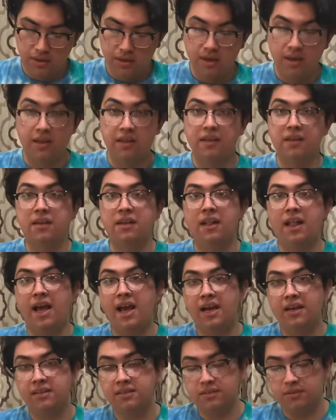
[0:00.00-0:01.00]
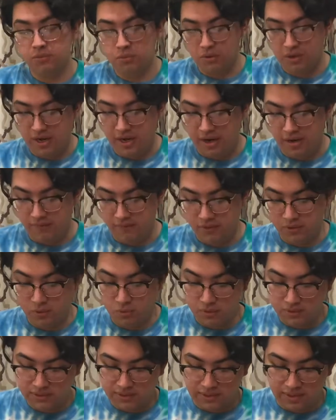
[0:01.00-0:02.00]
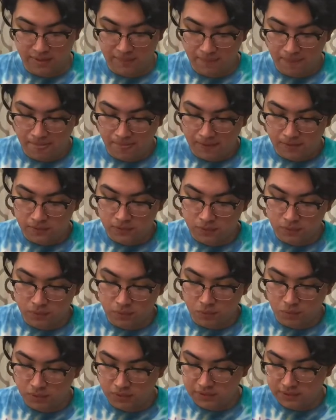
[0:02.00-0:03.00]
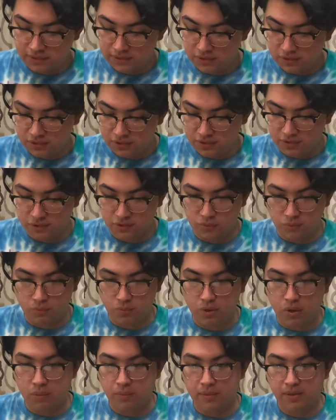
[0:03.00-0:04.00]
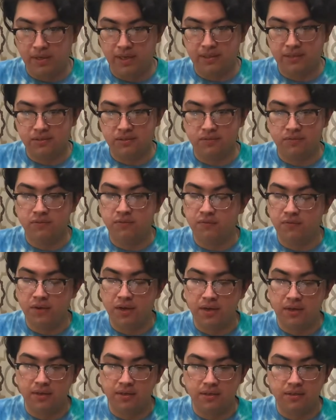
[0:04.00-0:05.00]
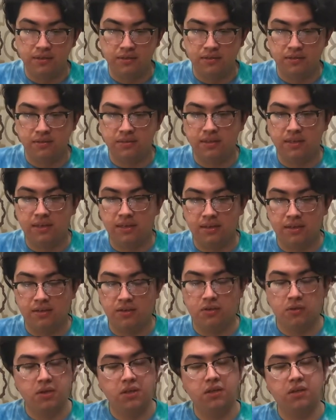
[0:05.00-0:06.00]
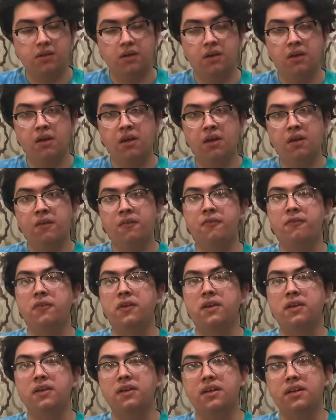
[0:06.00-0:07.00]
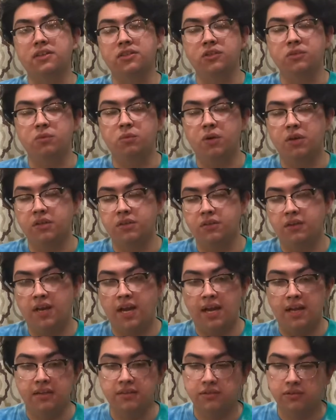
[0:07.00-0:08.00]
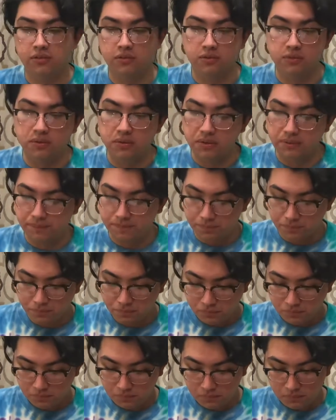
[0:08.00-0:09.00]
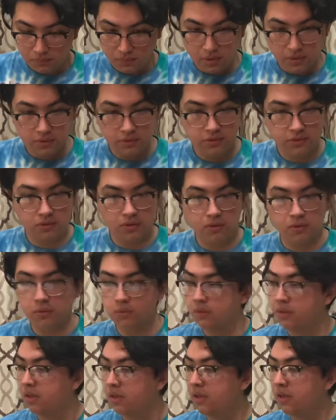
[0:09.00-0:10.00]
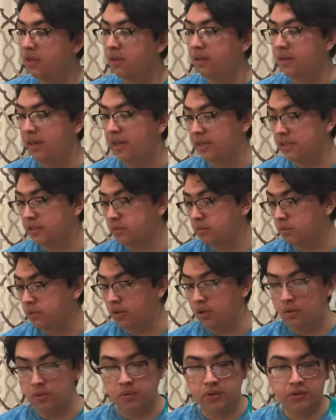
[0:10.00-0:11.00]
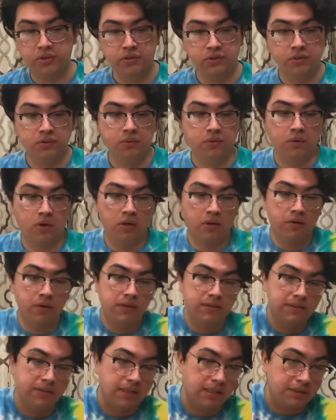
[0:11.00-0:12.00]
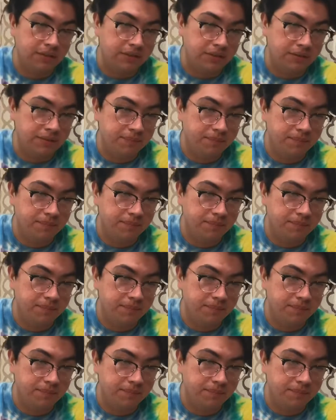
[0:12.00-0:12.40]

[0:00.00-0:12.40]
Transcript: And then last, we'll have the quartzite. So the quartzite is just this rope, and has this very distinct and unique feeling as you run your hands through it. So next we'll go into our cross section.